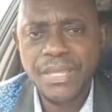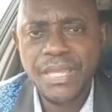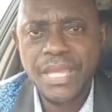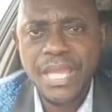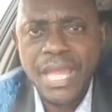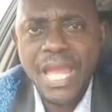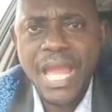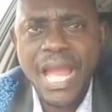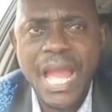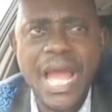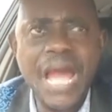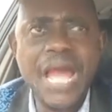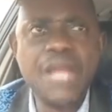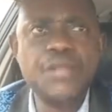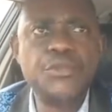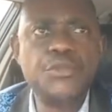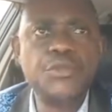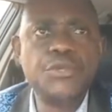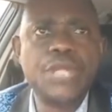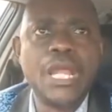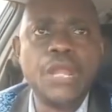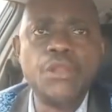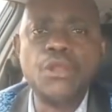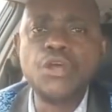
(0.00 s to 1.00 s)
And
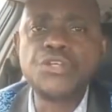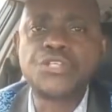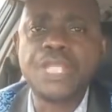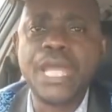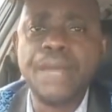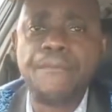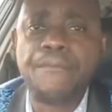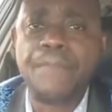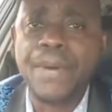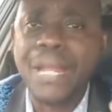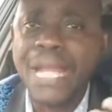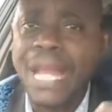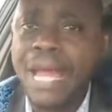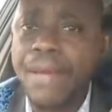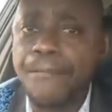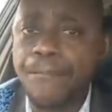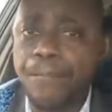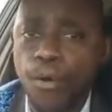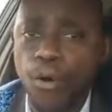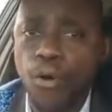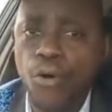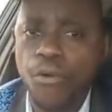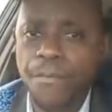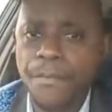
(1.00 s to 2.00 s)
you know say
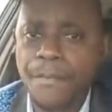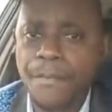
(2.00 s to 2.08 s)
pineapple